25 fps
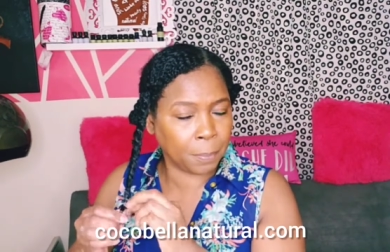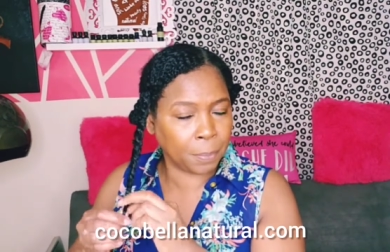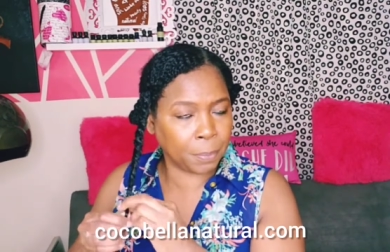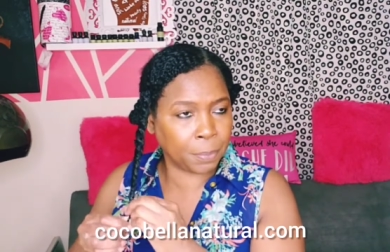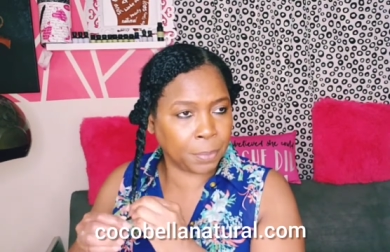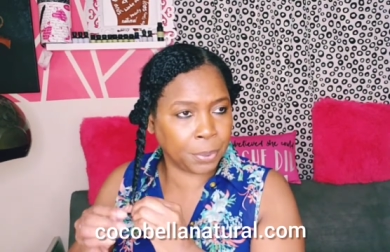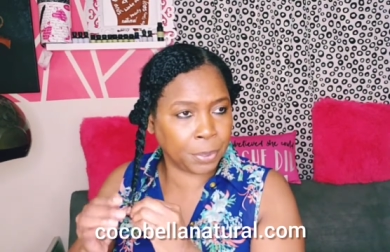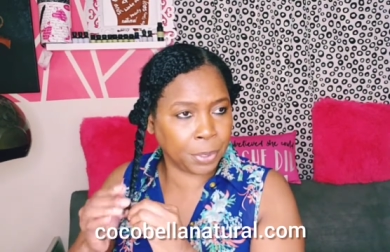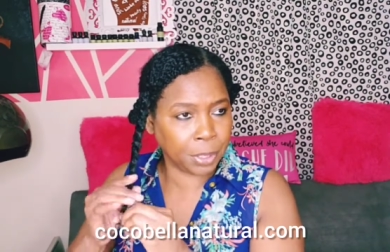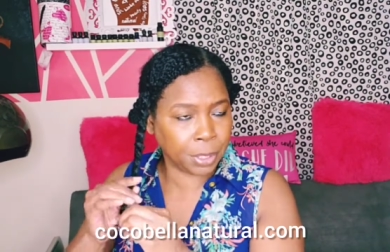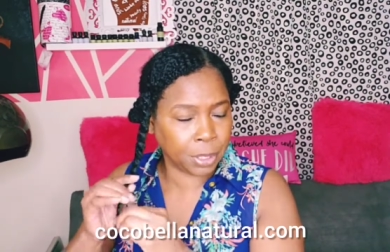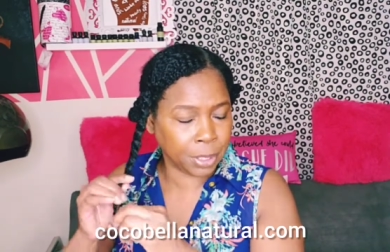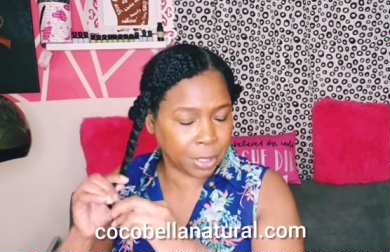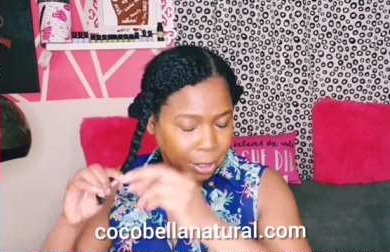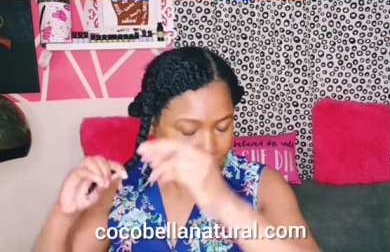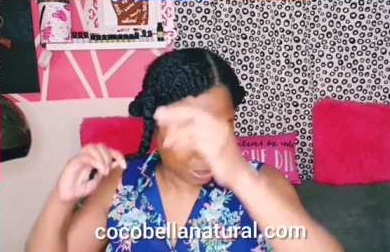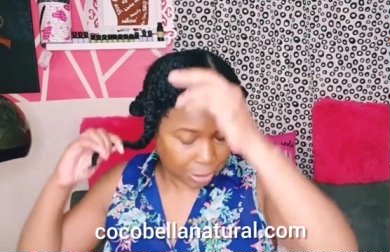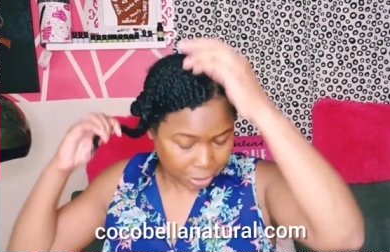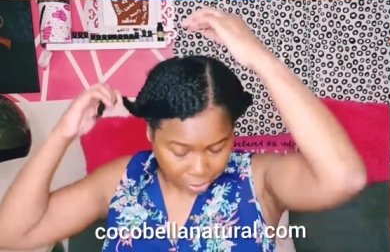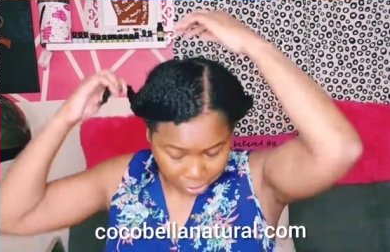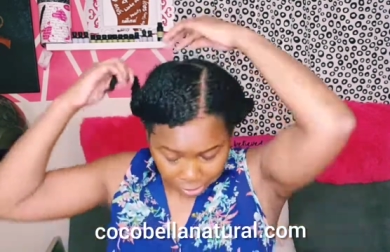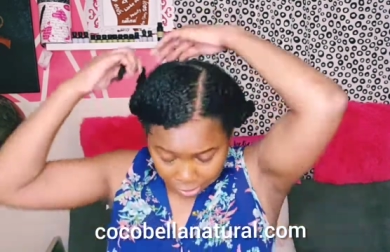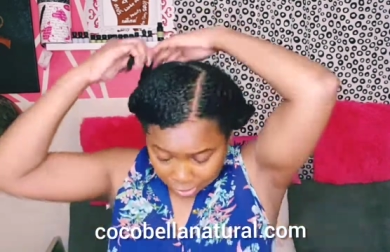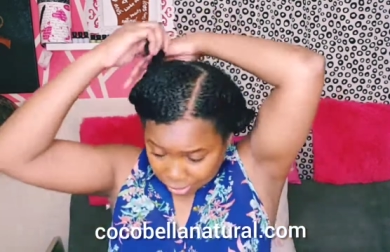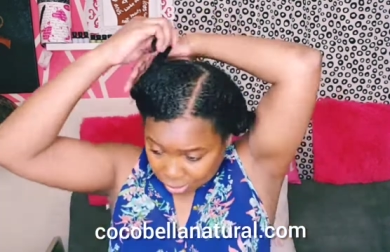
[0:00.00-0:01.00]
Put it
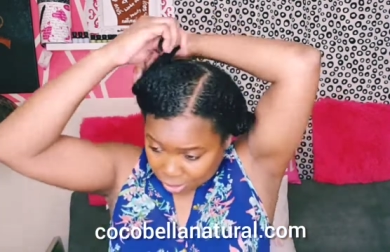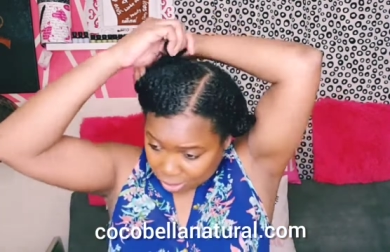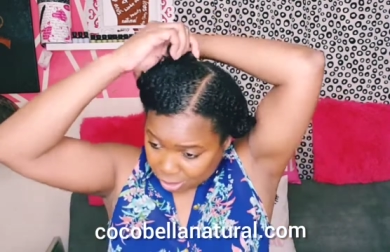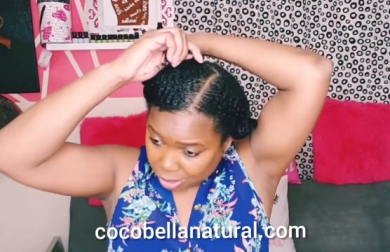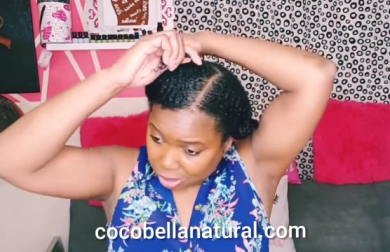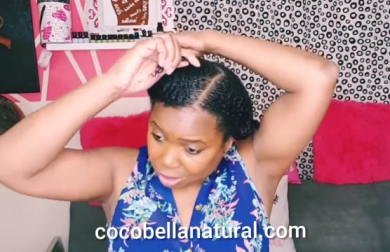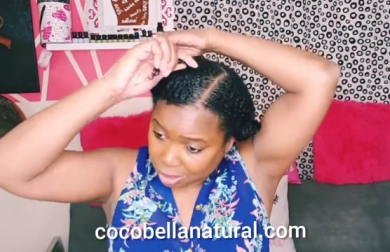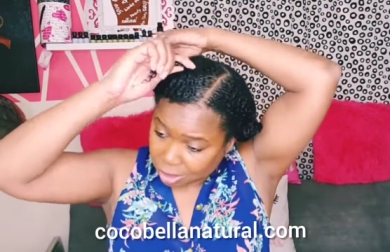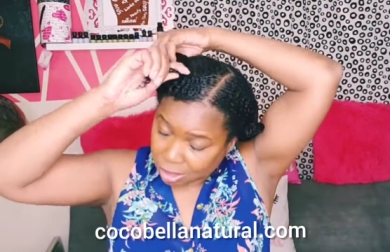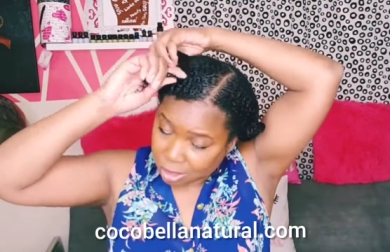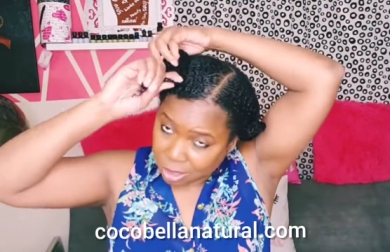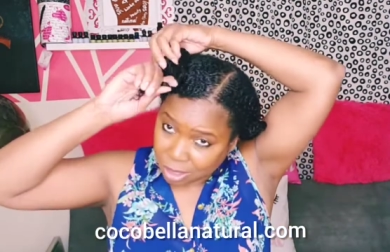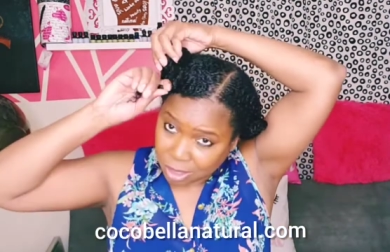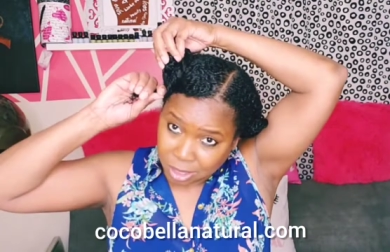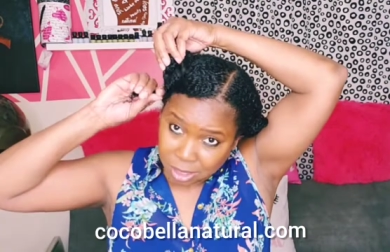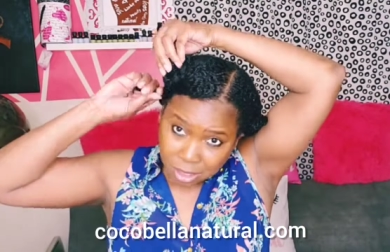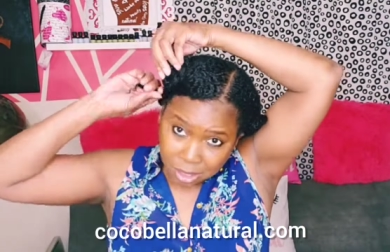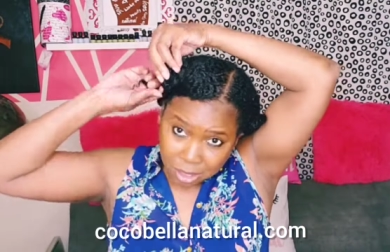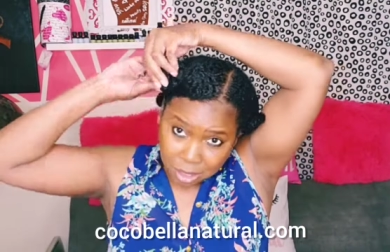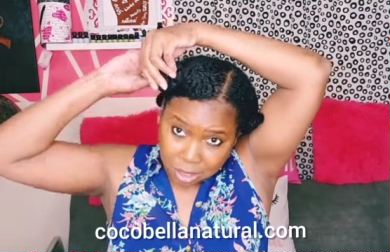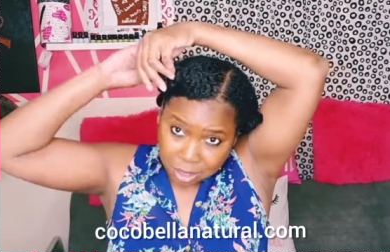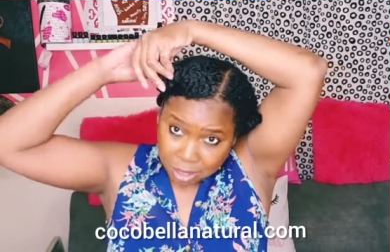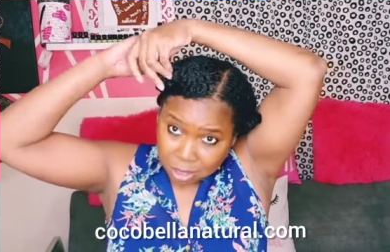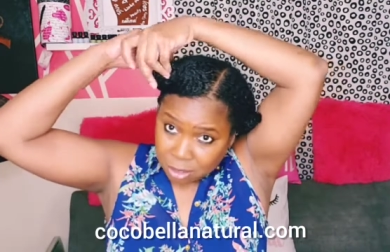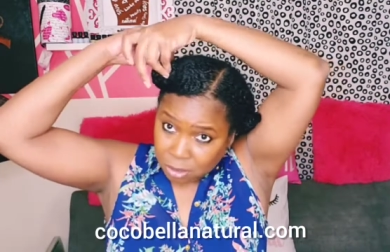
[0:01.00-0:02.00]
in a
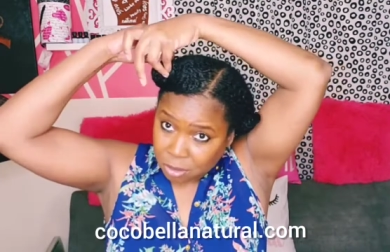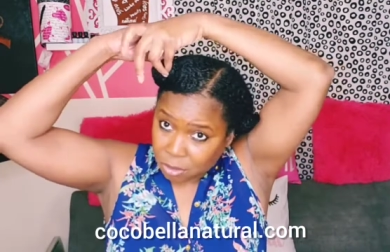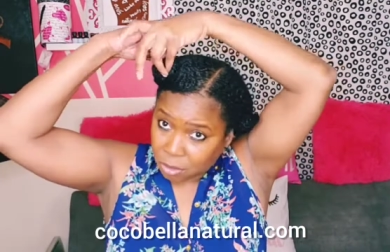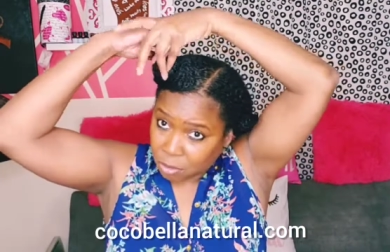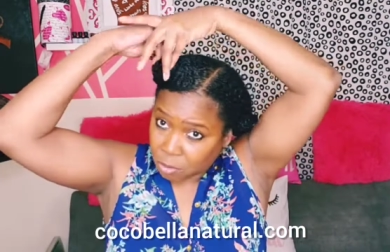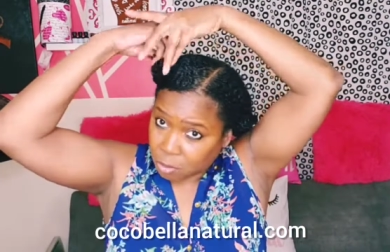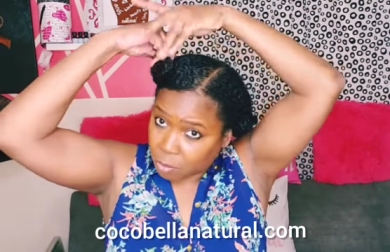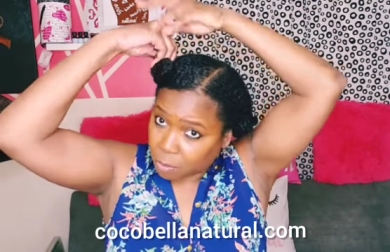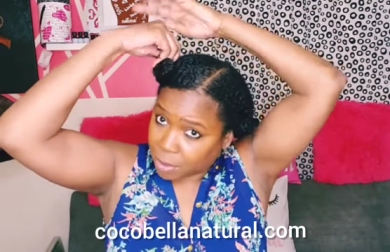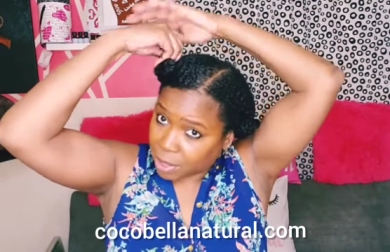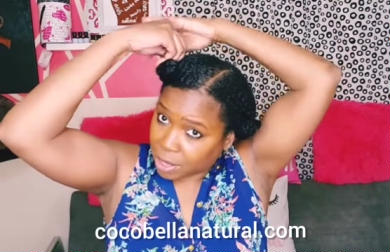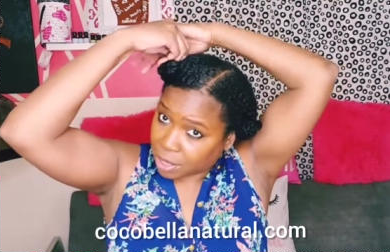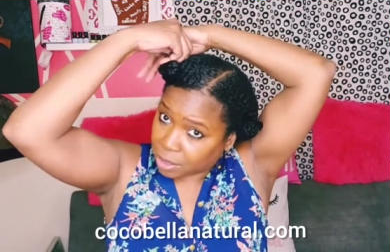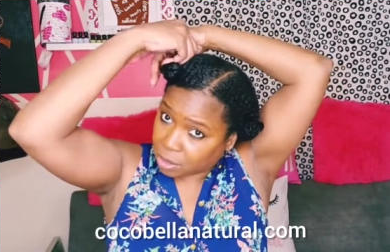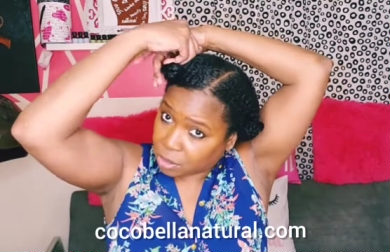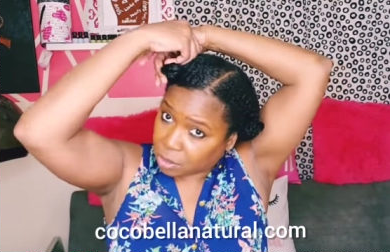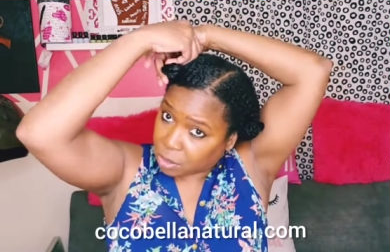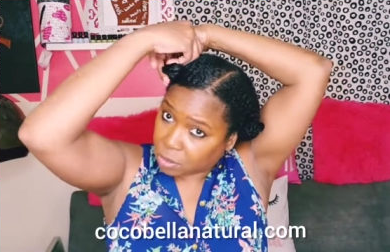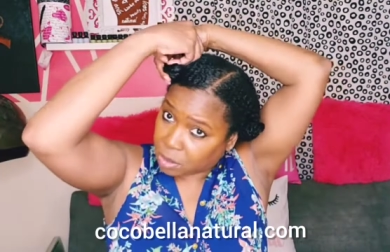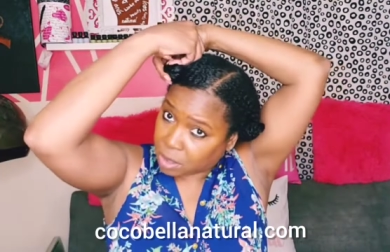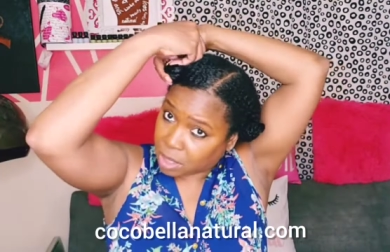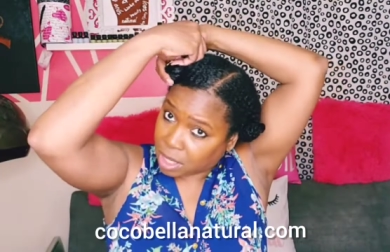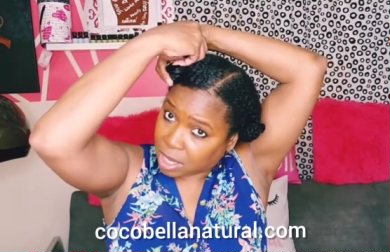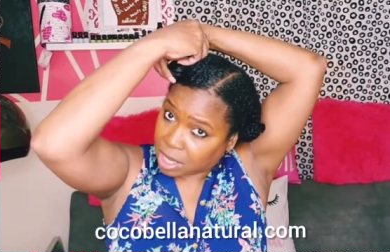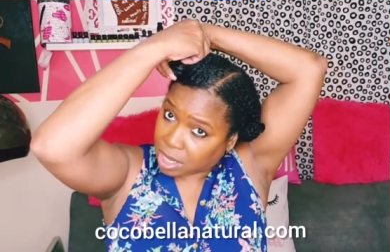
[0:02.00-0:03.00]
little
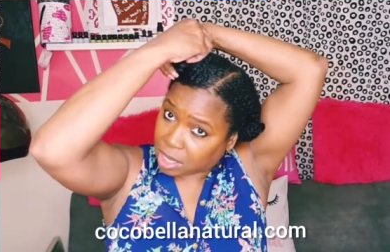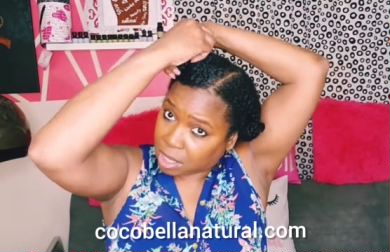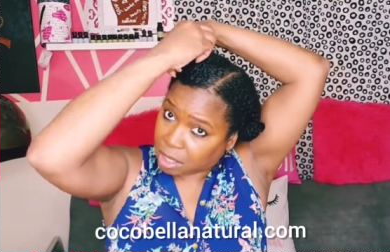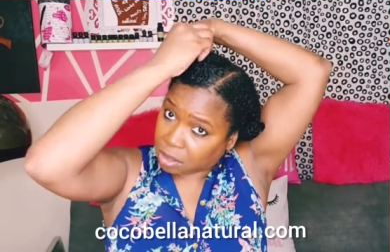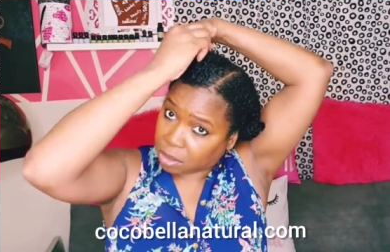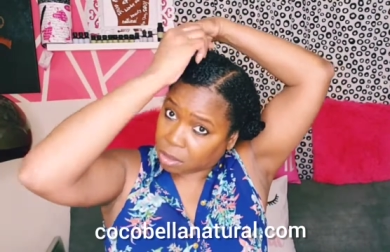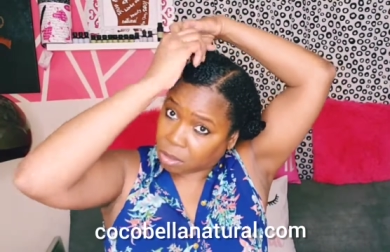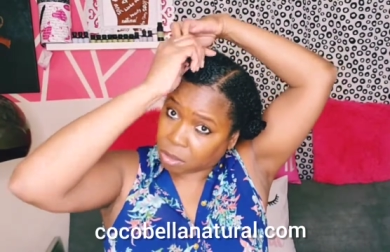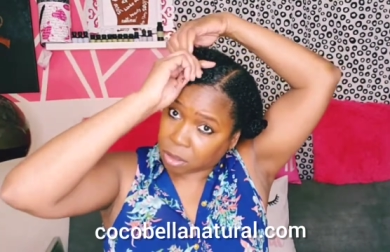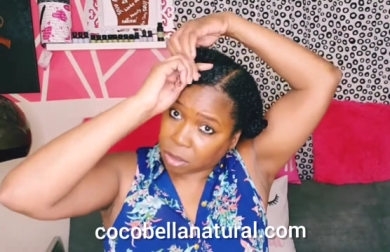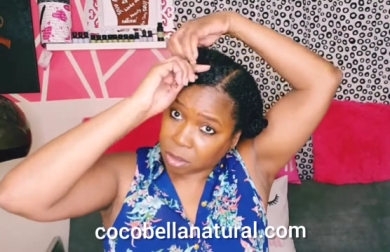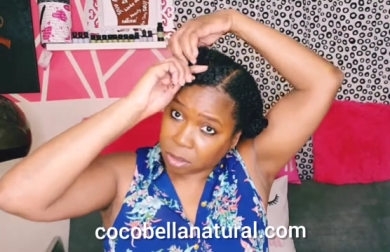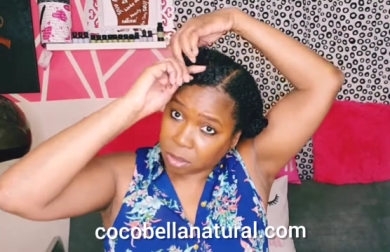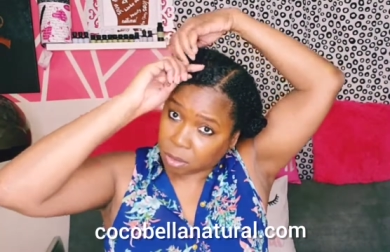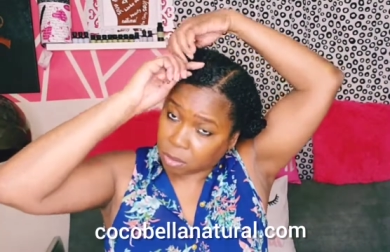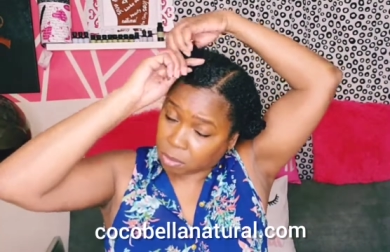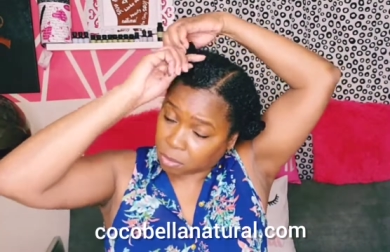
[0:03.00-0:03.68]
bantu knot, or